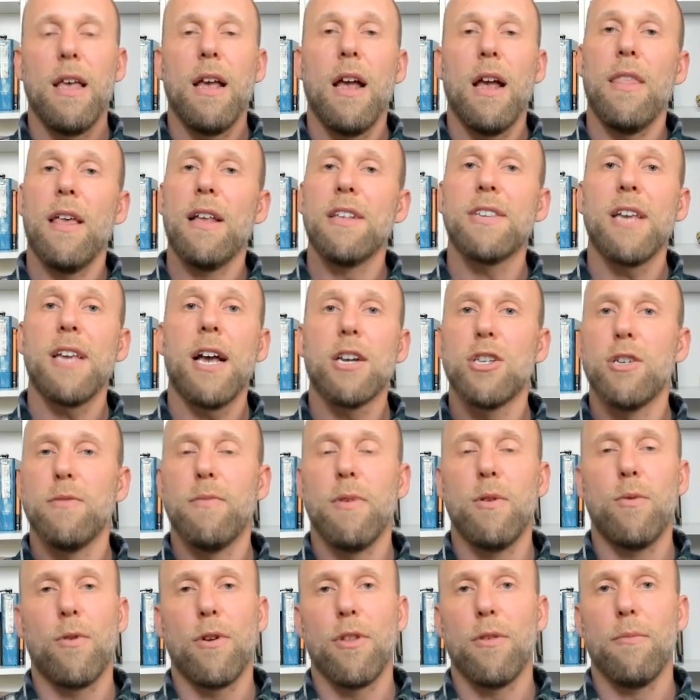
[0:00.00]
And that's actually
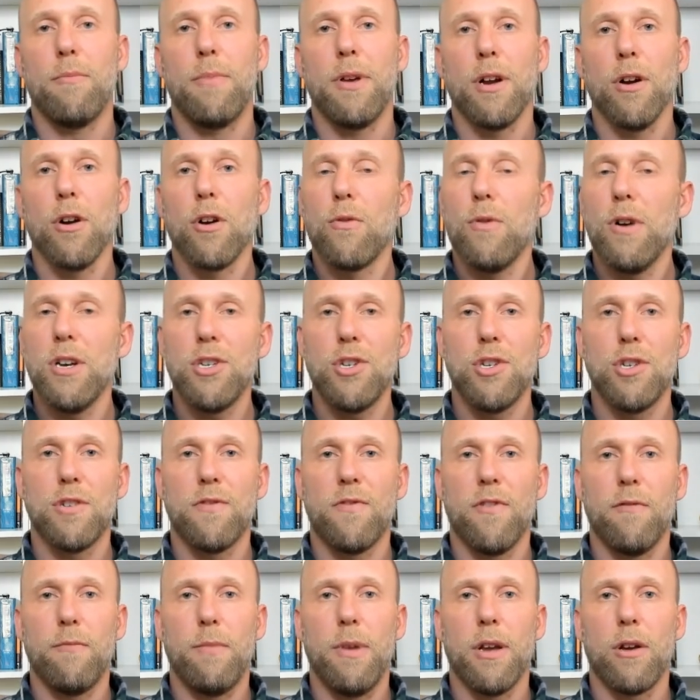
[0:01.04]
been one of the bigger questions
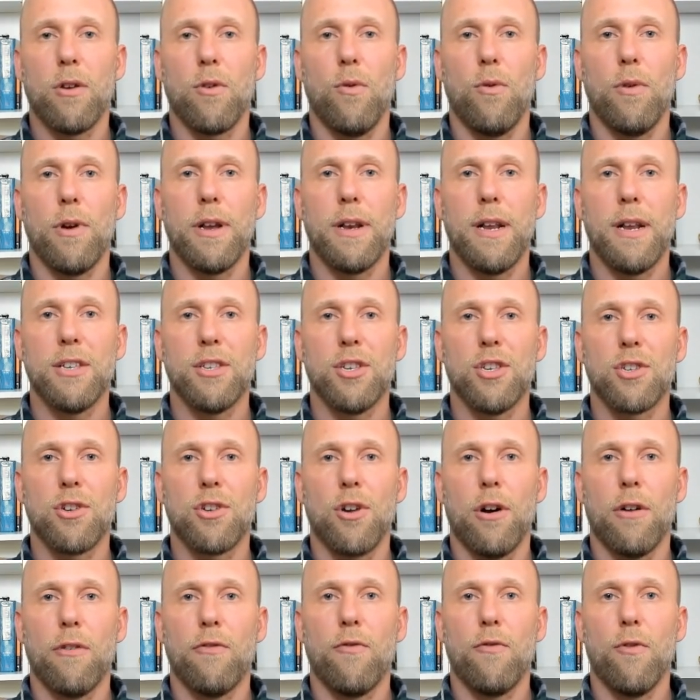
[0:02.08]
for Bitcoin as it's
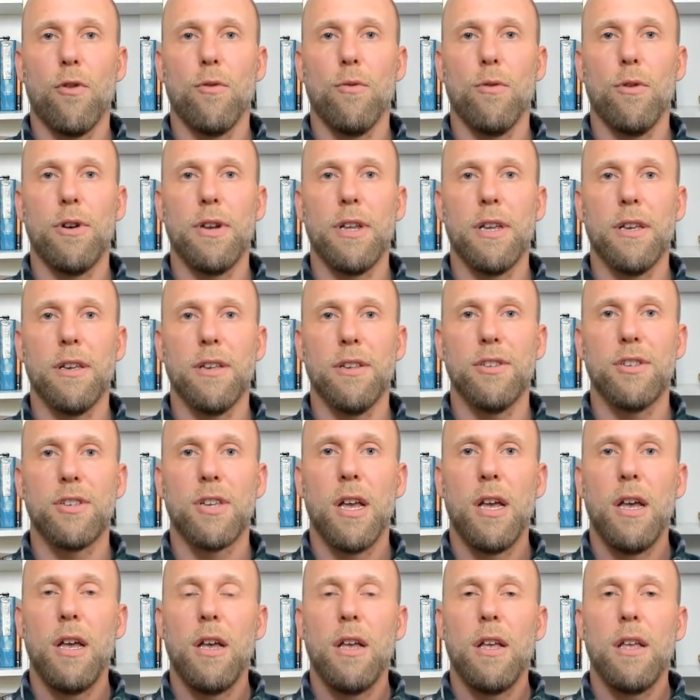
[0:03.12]
gone forward is
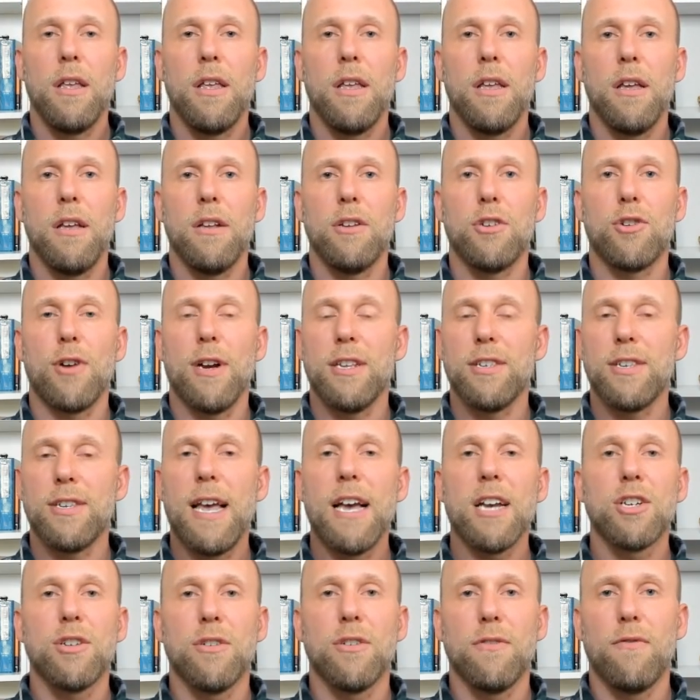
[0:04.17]

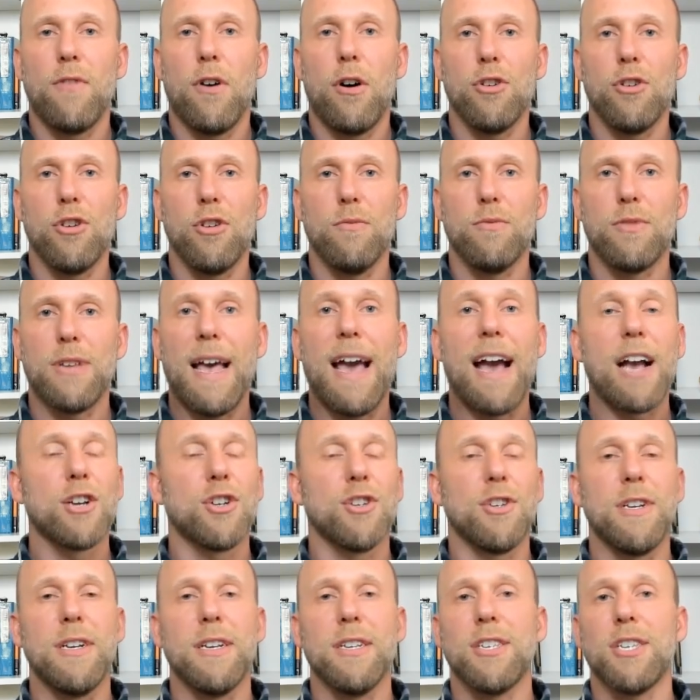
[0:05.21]
transaction volumes
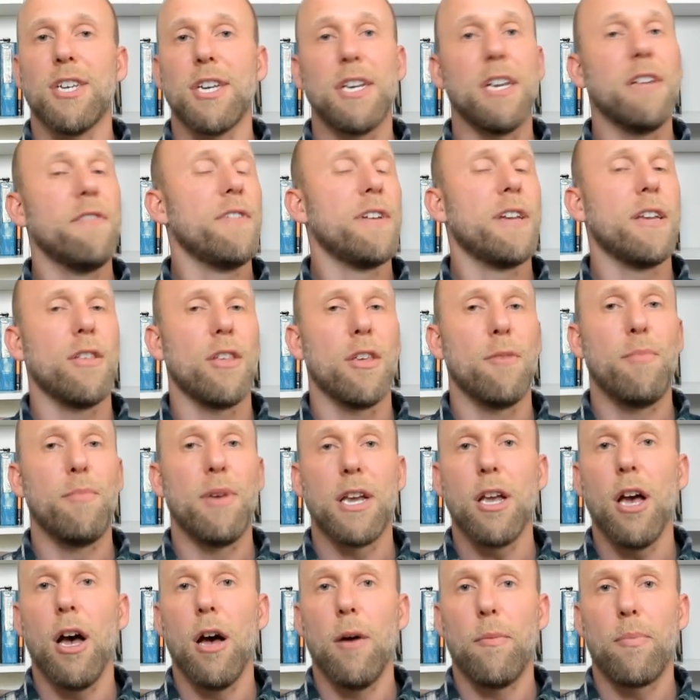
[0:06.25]
actually need to significantly
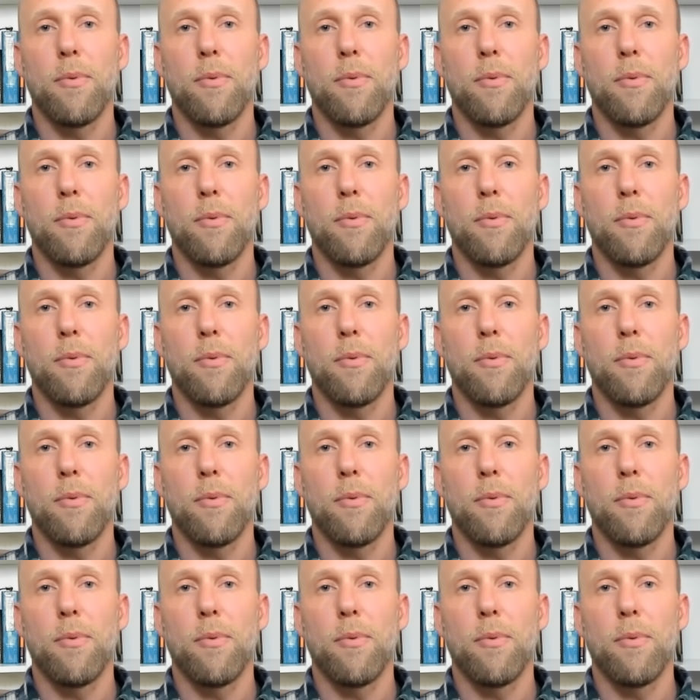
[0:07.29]
pick up